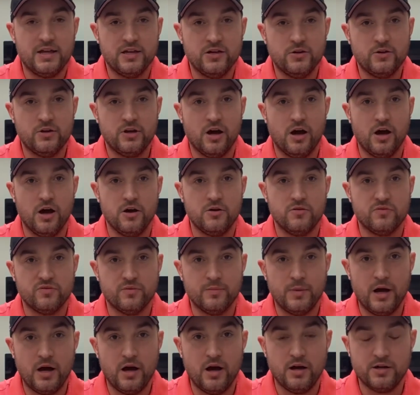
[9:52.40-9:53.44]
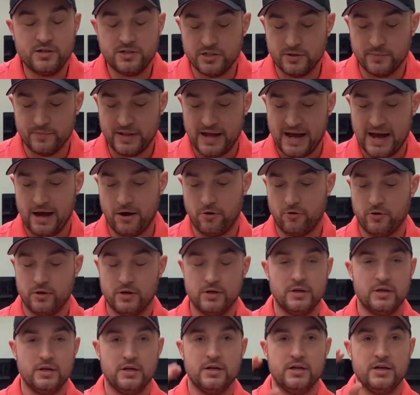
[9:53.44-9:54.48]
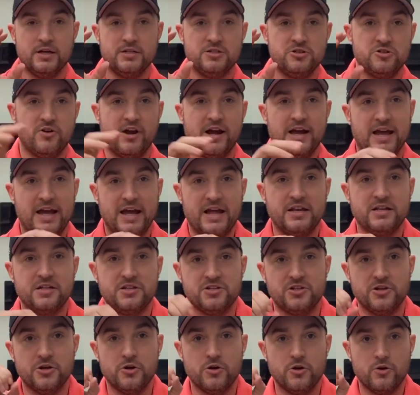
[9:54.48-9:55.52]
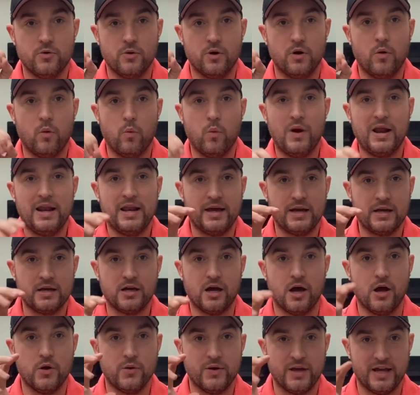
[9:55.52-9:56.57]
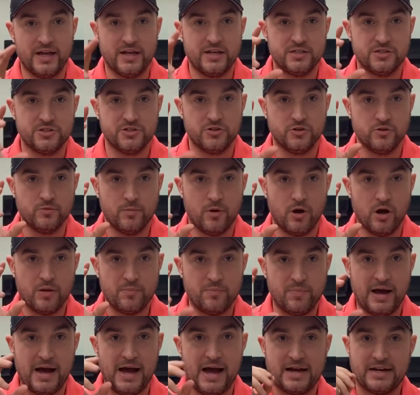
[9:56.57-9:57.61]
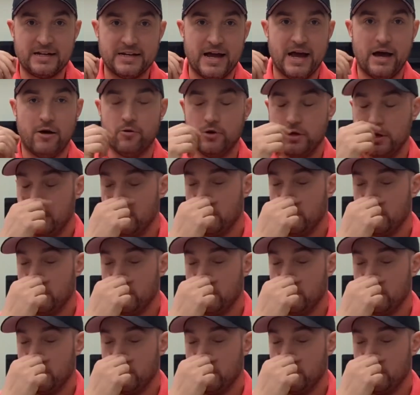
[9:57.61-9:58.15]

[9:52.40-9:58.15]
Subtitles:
you go from Hersham. Now, straight into, will it go into my bag? Now,